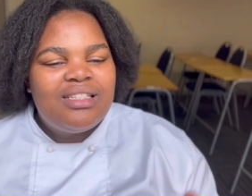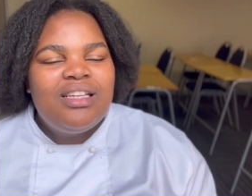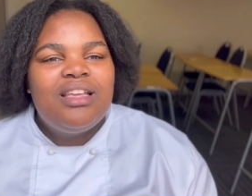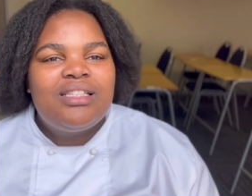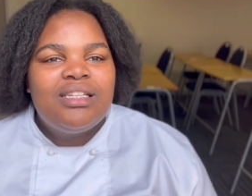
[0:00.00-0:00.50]

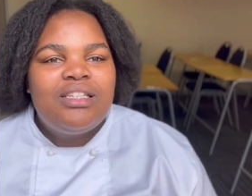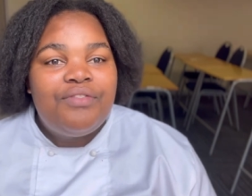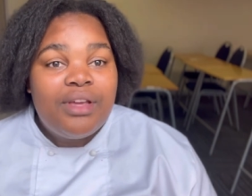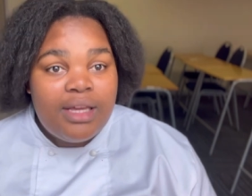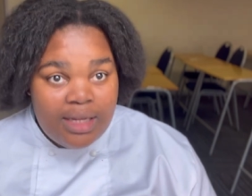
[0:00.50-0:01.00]
senior
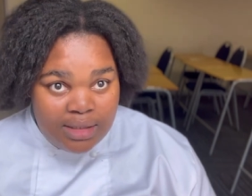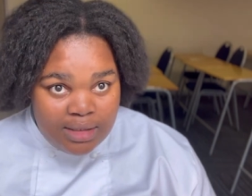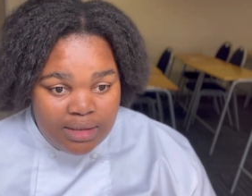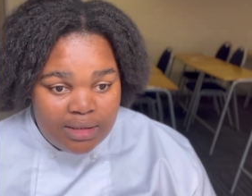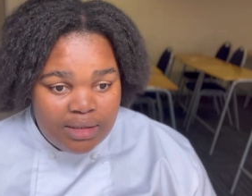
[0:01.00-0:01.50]

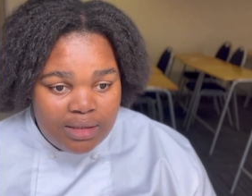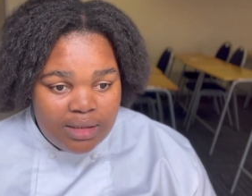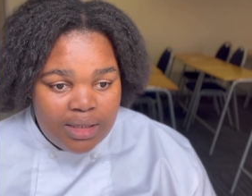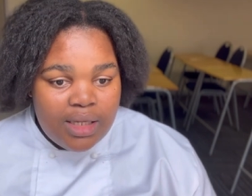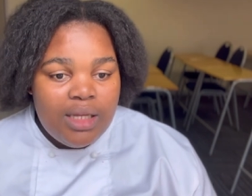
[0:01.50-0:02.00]
certificate
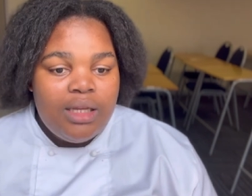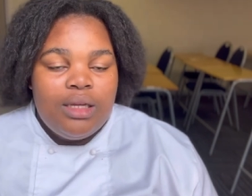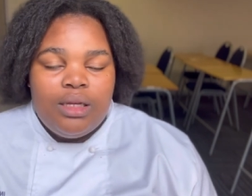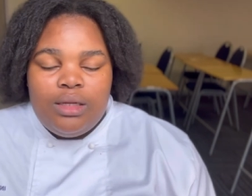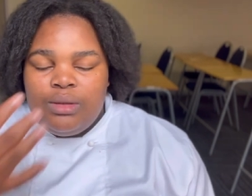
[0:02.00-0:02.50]

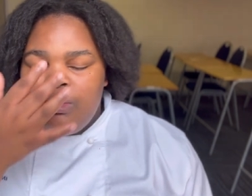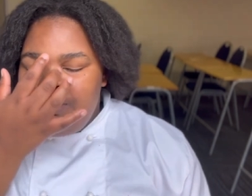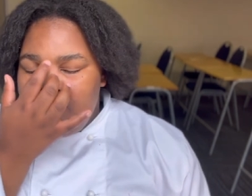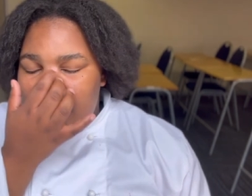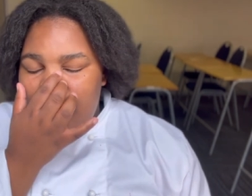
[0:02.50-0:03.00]
would
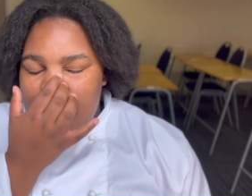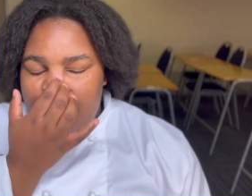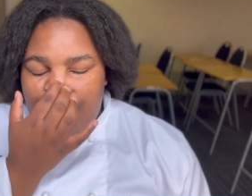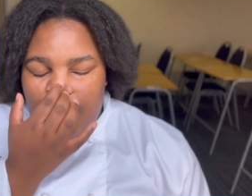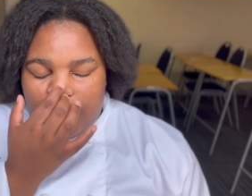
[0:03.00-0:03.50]
be an added
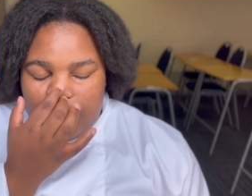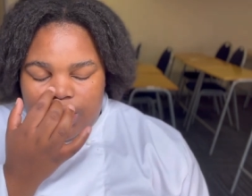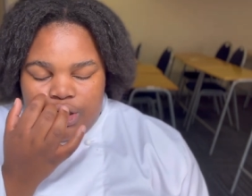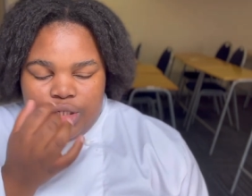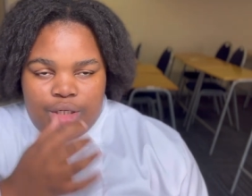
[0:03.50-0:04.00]

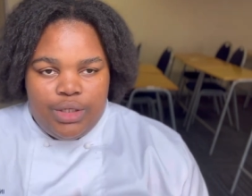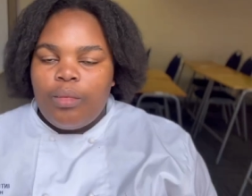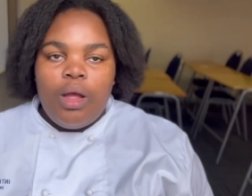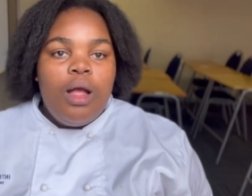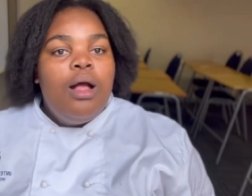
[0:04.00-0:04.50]
advantage
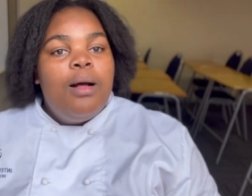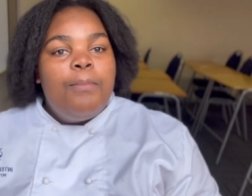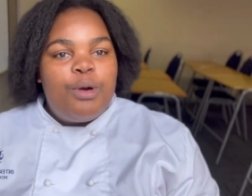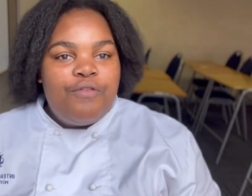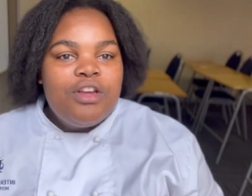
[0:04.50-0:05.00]

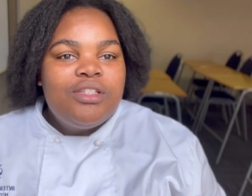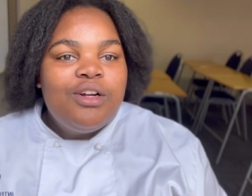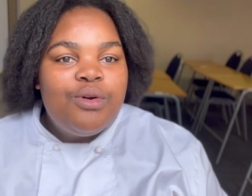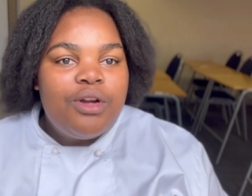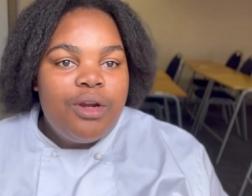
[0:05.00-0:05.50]
professional
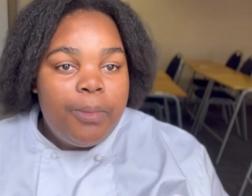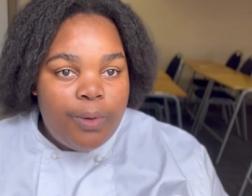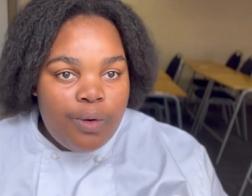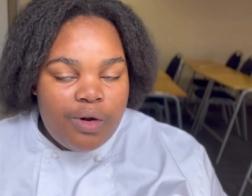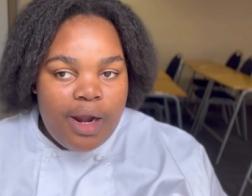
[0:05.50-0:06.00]
cookery
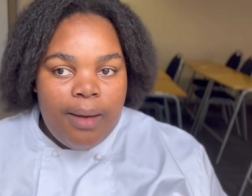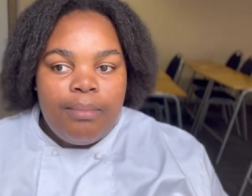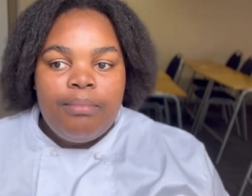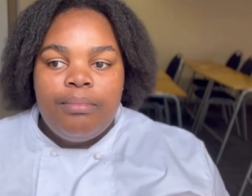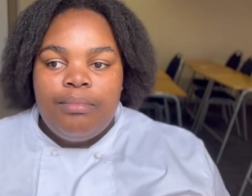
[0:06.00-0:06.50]

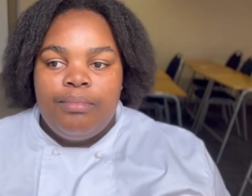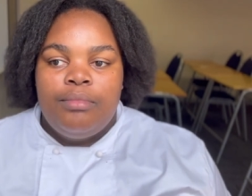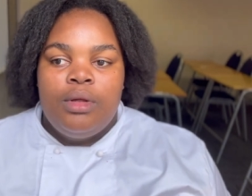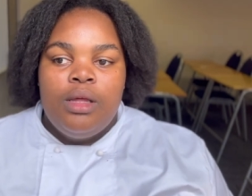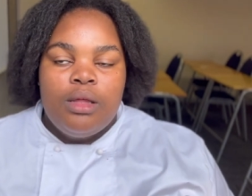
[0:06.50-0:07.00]
program
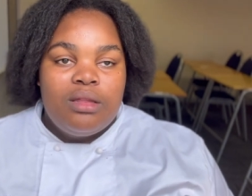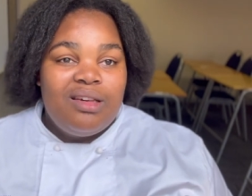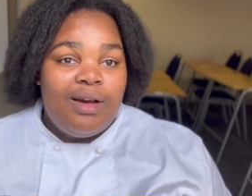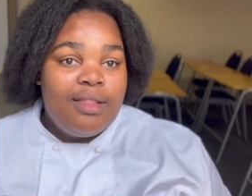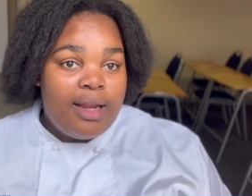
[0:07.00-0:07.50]

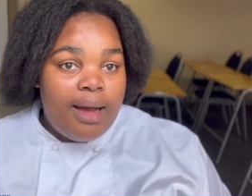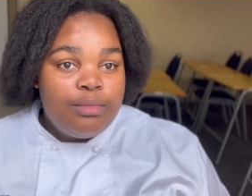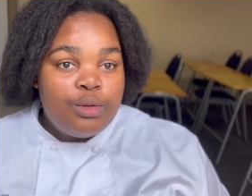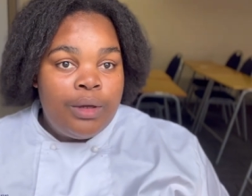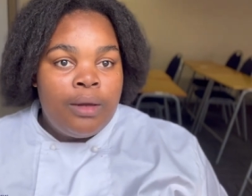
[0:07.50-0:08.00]
the one that
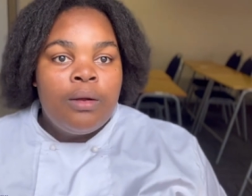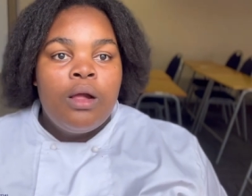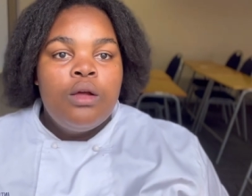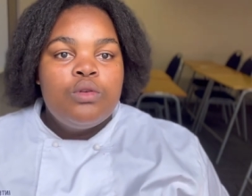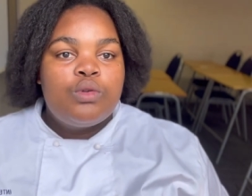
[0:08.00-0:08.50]
i'm doing
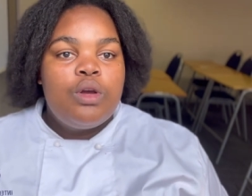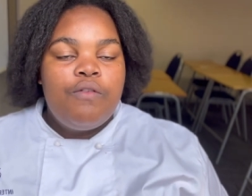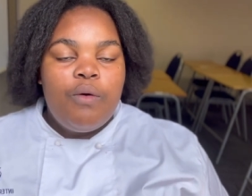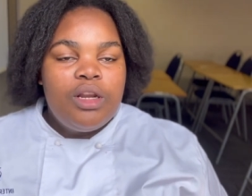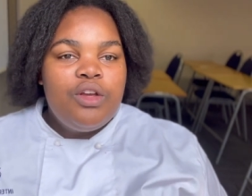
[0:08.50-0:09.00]
so
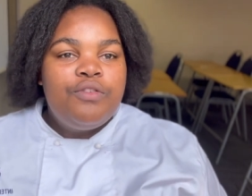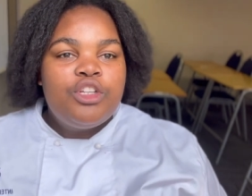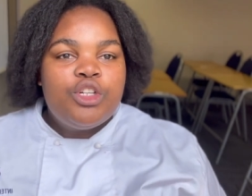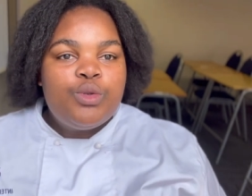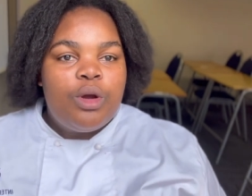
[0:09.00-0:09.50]
if you want if you
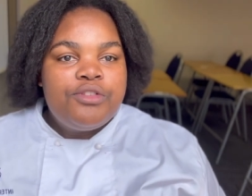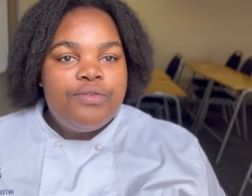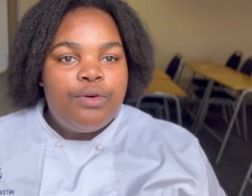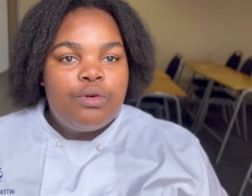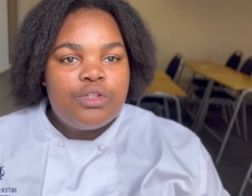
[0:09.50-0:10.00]
just want to
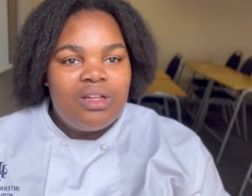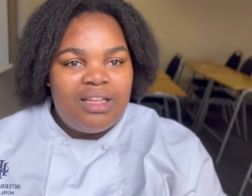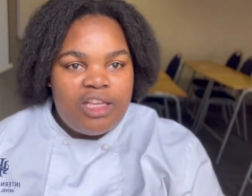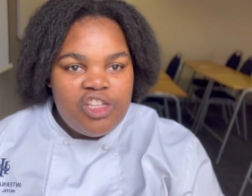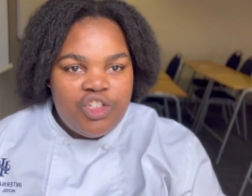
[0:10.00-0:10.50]
focus on
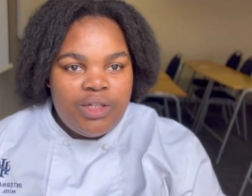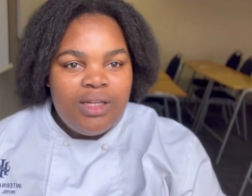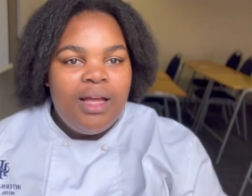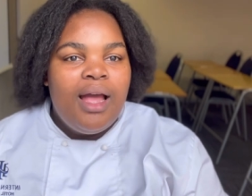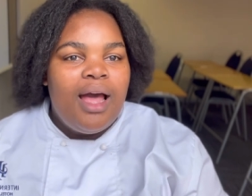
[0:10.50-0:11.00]
the
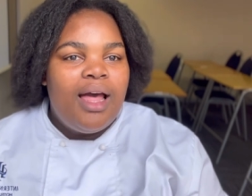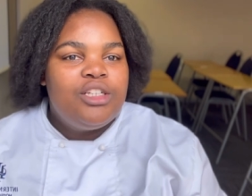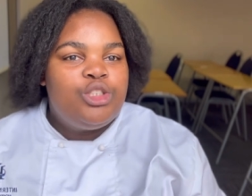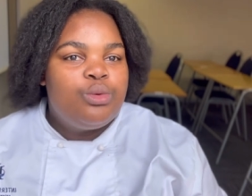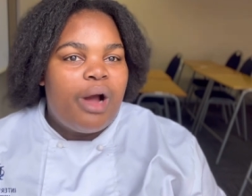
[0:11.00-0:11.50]
kitchen
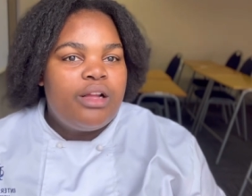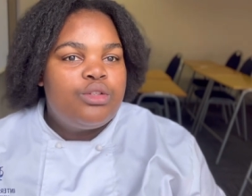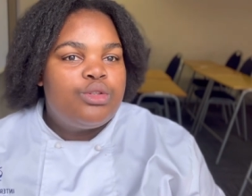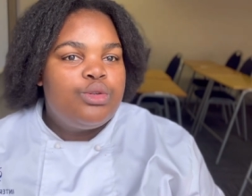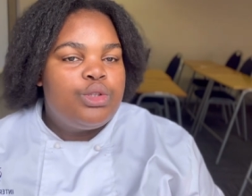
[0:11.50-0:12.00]
and you
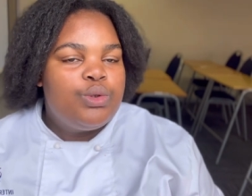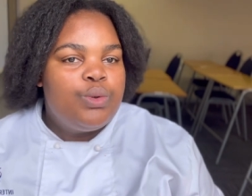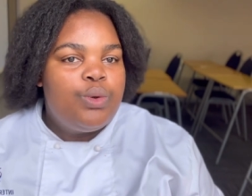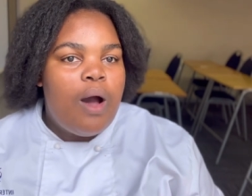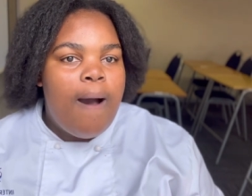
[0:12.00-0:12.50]
want to
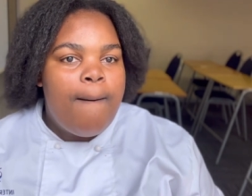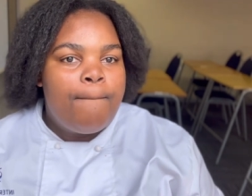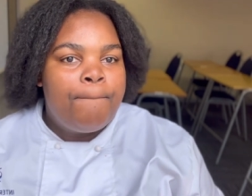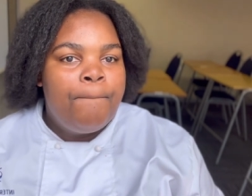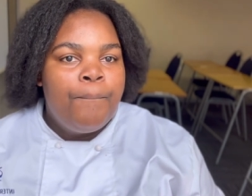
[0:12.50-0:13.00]
do
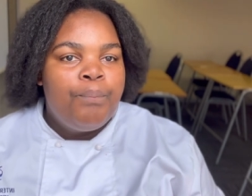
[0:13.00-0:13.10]
um,